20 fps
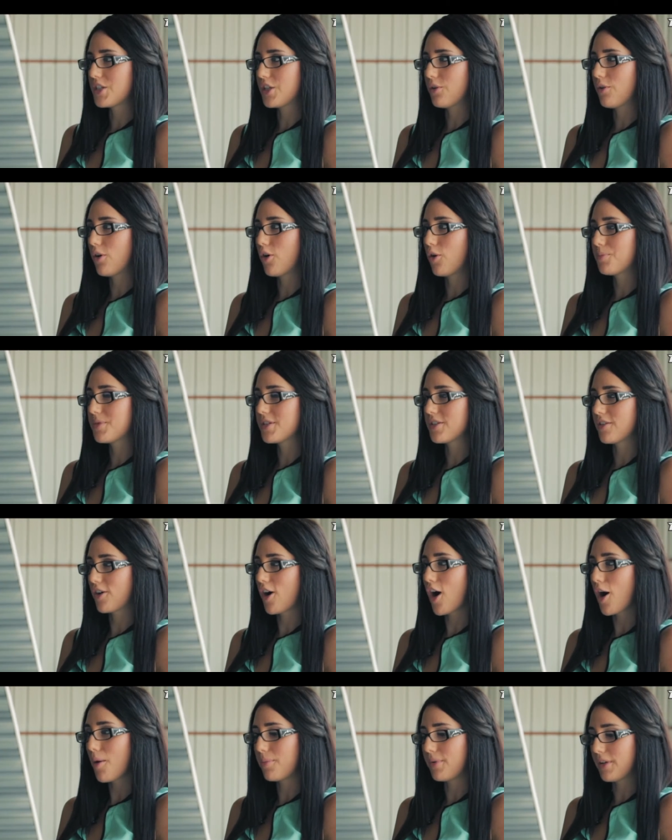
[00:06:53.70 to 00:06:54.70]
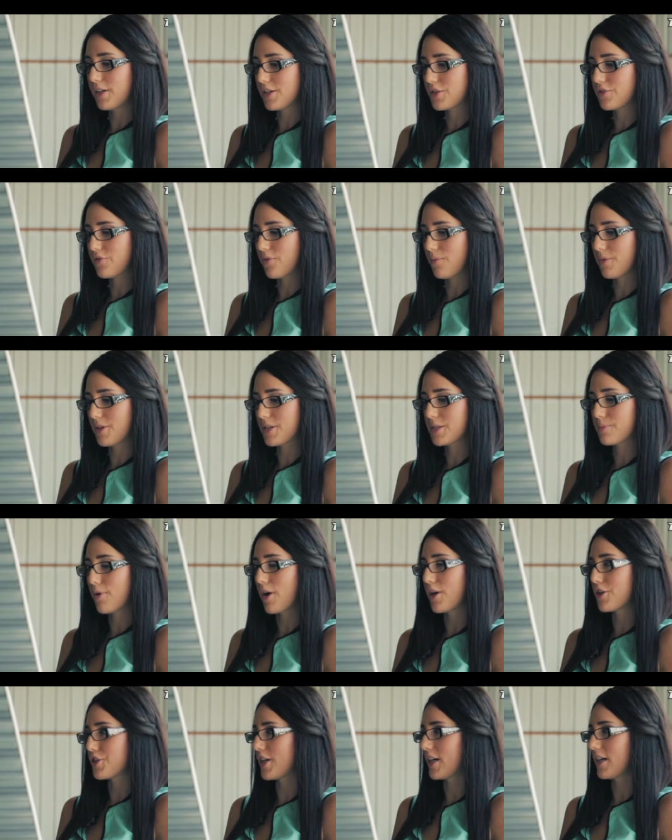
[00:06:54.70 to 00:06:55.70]
do you hope to accomplish from this
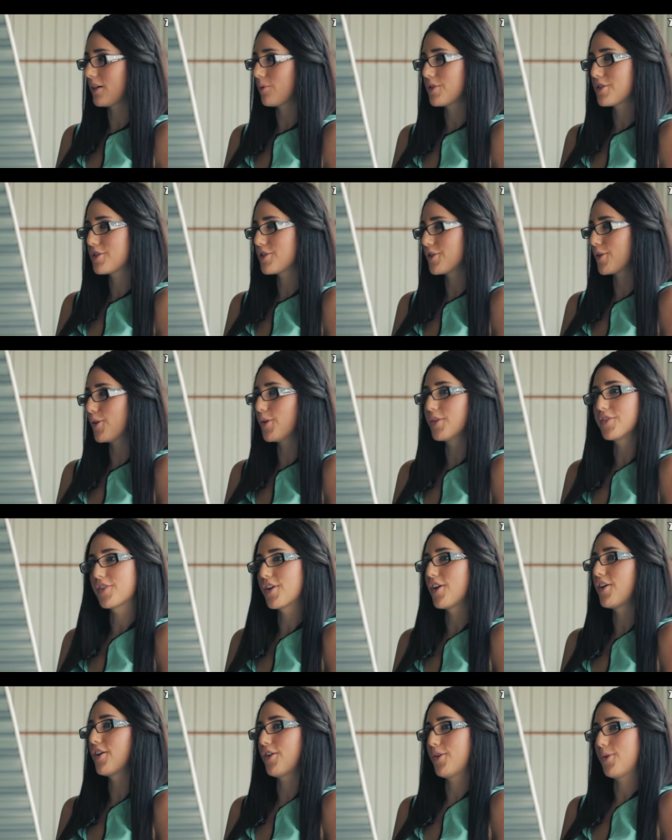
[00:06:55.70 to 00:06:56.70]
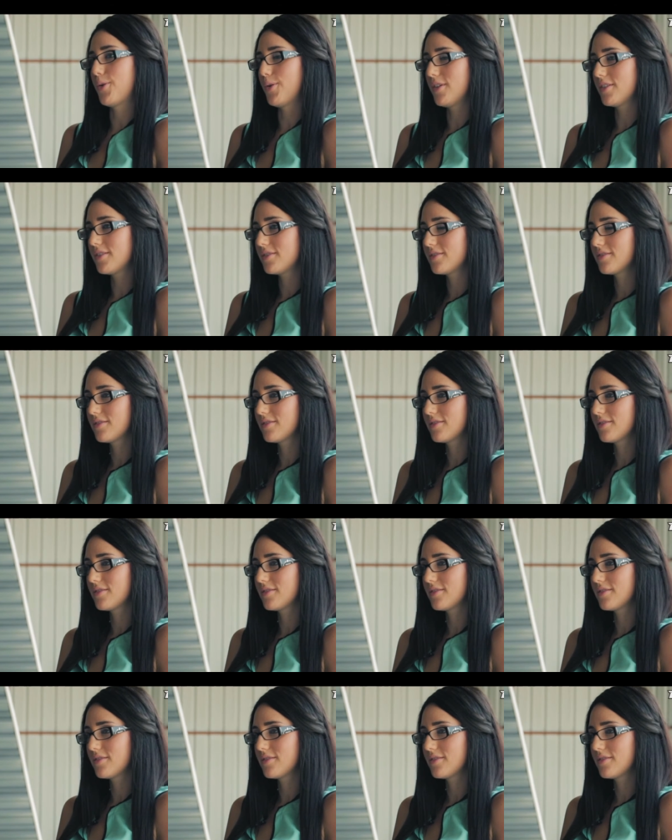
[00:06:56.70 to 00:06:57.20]
project? What's your overall goal?